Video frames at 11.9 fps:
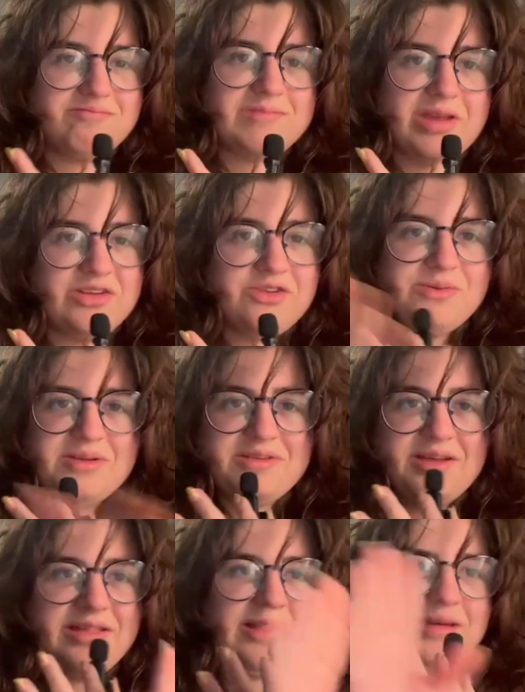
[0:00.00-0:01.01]
I just want to
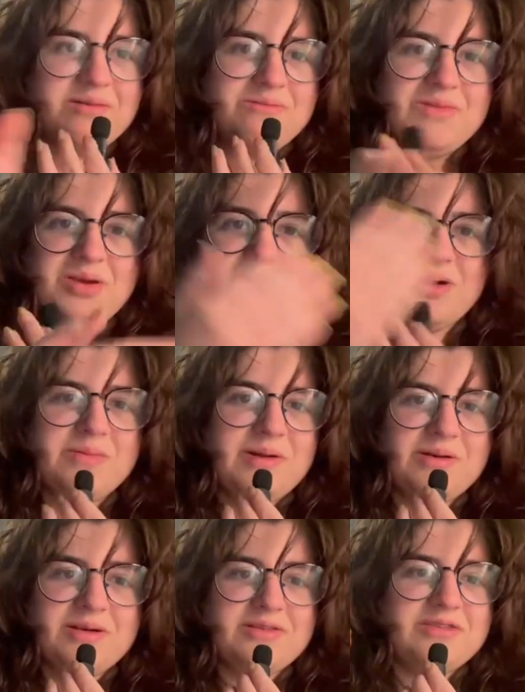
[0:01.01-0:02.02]
say, like, me and my
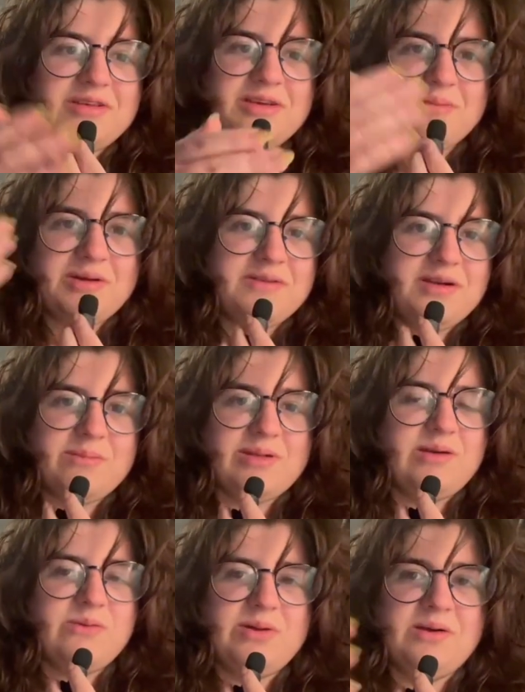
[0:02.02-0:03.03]
parents and my
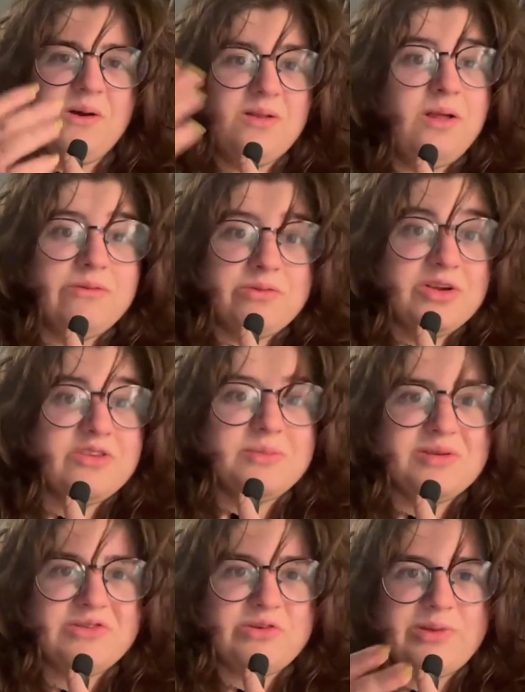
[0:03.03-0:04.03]
family, we all love
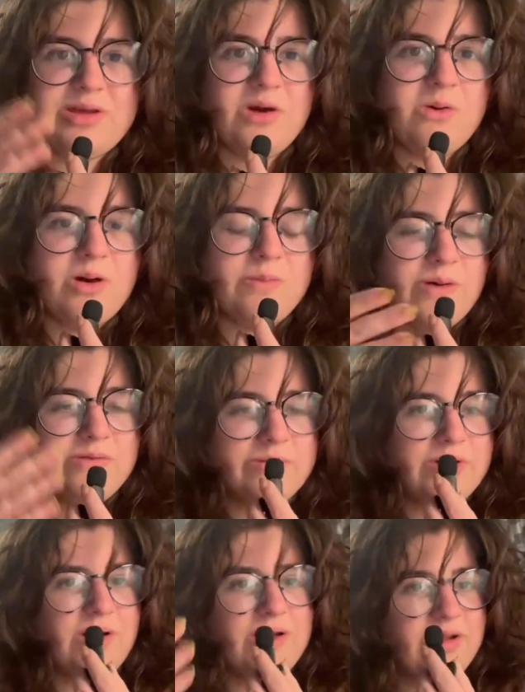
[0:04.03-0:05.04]
Christmas, so we go above and
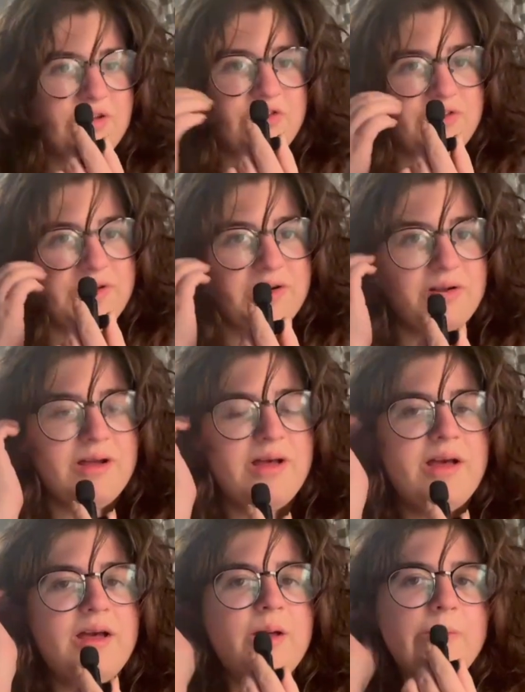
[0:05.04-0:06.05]
beyond each year
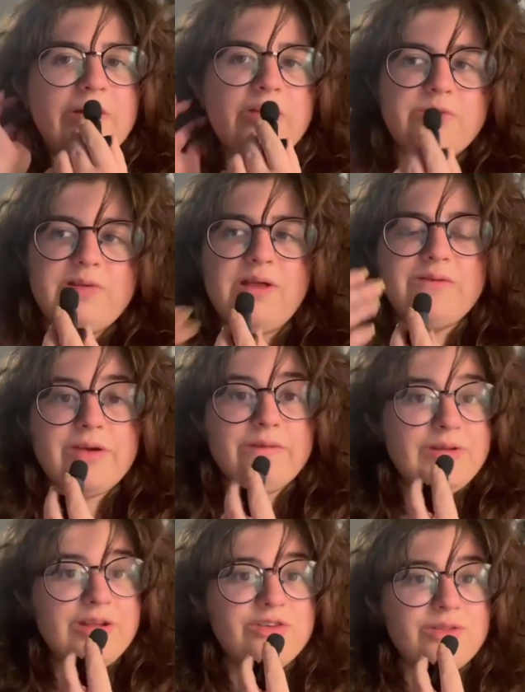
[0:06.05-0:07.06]
because we love
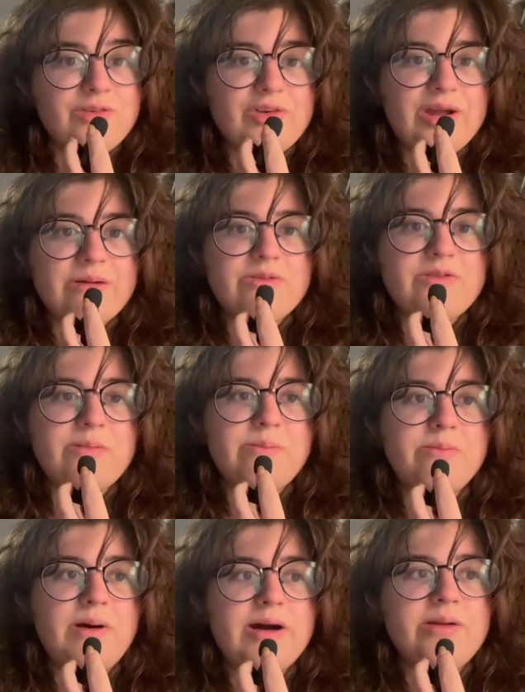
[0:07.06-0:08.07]
giving each other gifts,
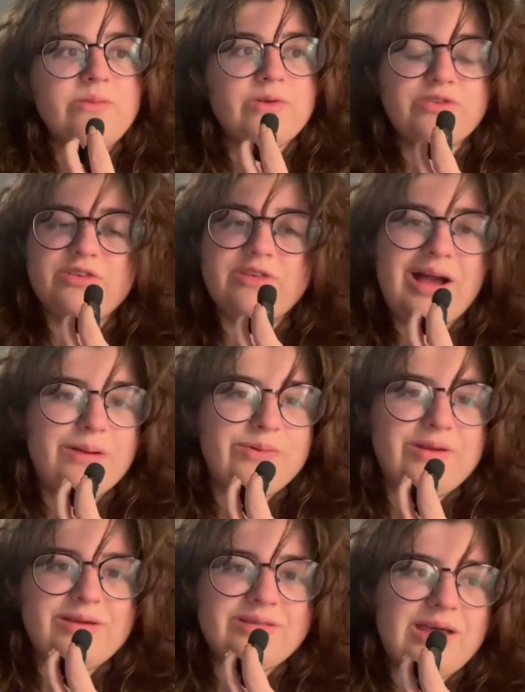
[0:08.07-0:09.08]
but we're just
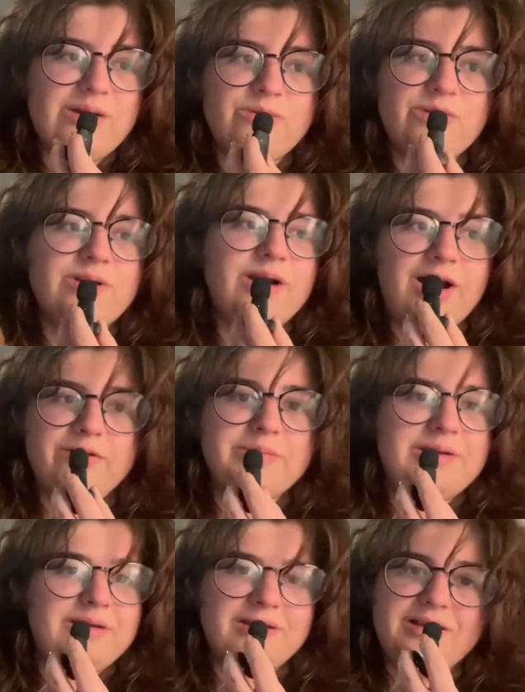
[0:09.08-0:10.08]
happy that we're
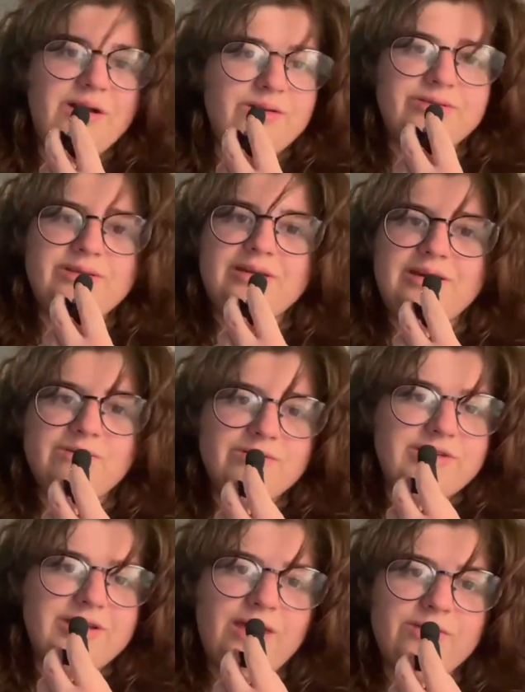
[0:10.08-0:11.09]
happy and healthy and we're
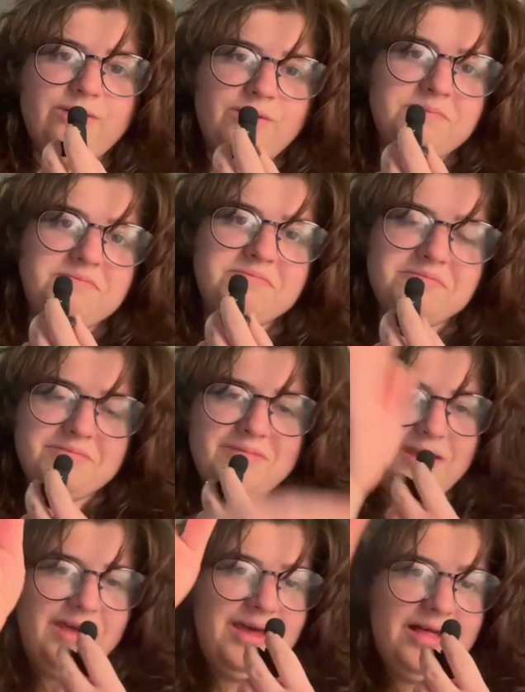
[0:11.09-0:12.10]
together.
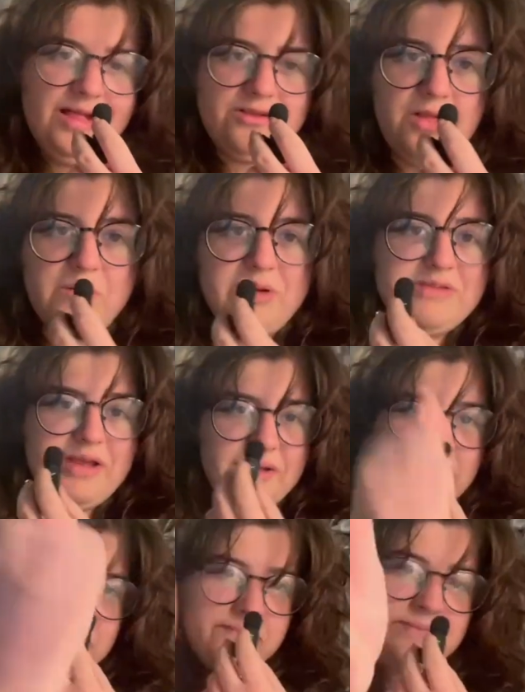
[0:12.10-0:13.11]
That's all I want to
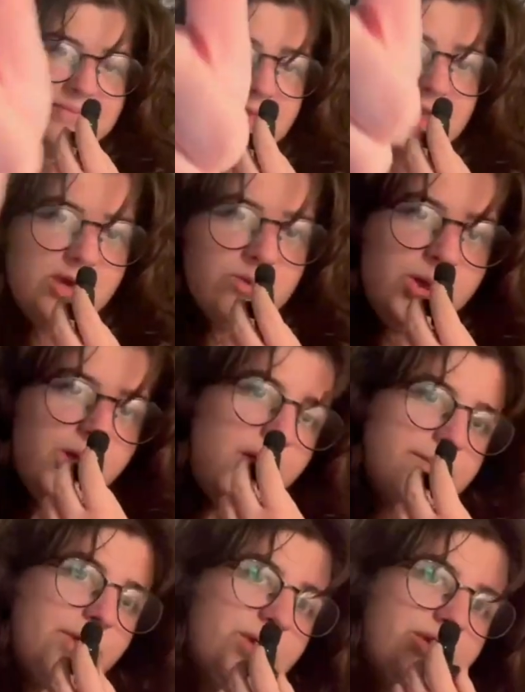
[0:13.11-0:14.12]
say. Thank you.
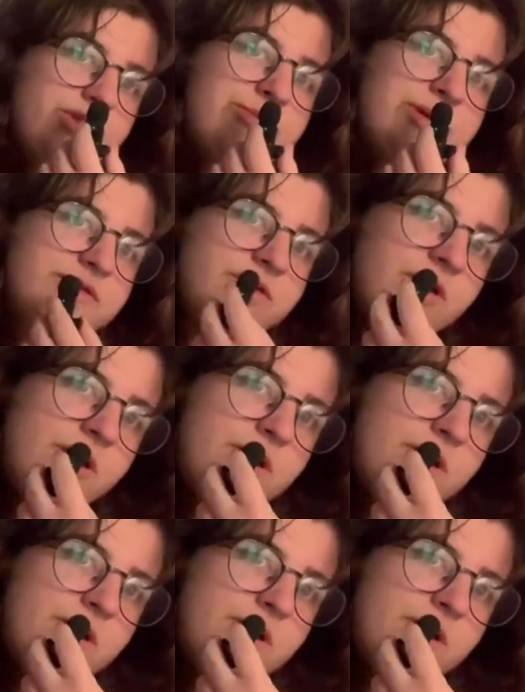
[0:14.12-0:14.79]
Merry Christmas.